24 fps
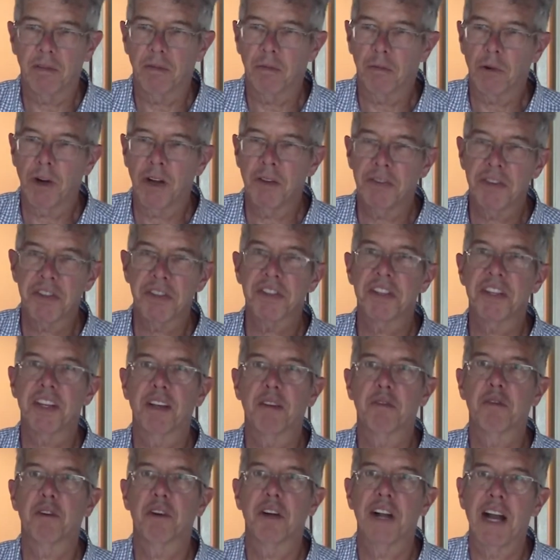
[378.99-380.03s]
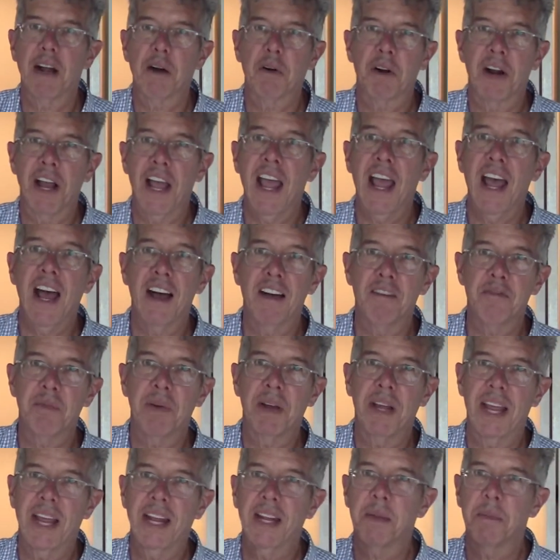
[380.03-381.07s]
run this thing for an hour and a half
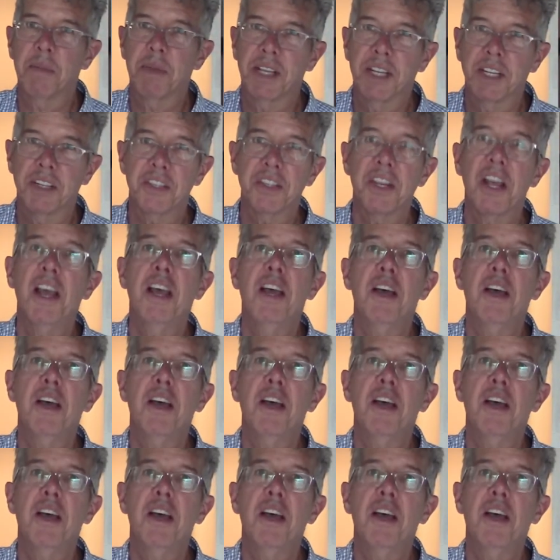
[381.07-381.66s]
by any means,